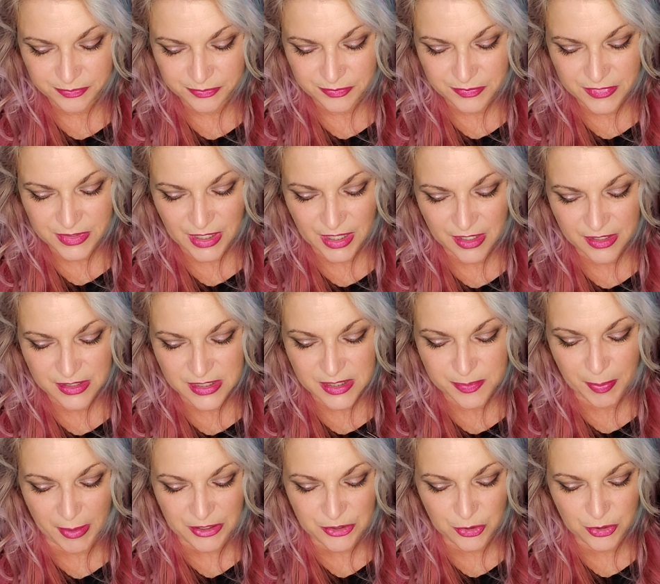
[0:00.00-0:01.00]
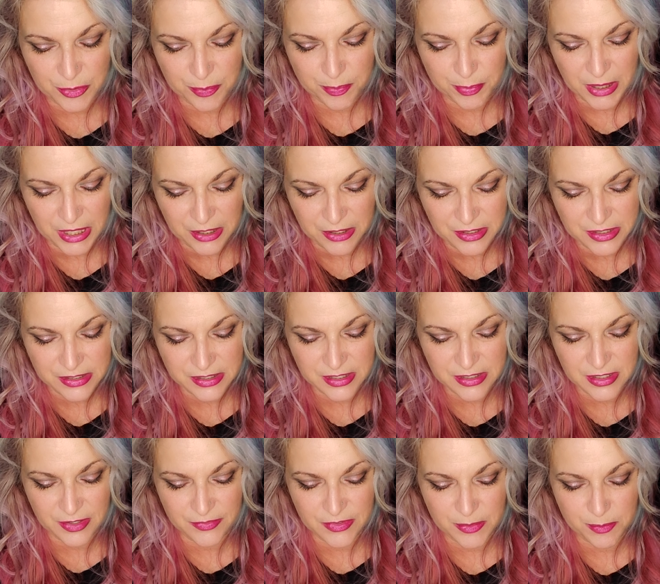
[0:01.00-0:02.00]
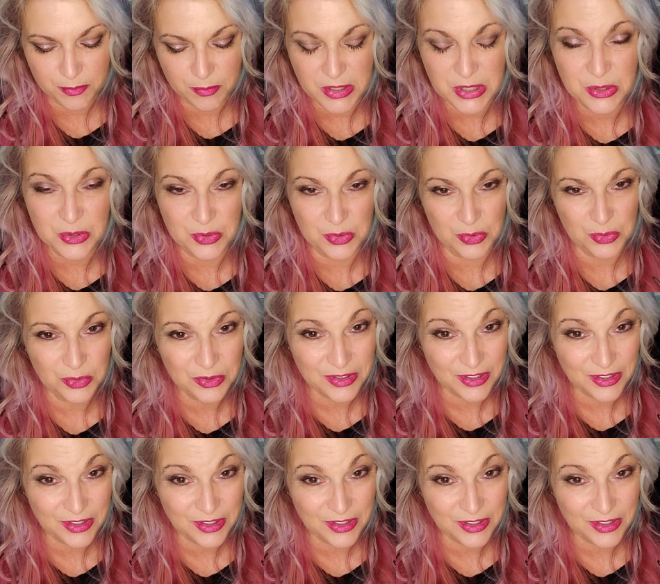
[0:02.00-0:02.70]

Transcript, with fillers: the special appearances of the moon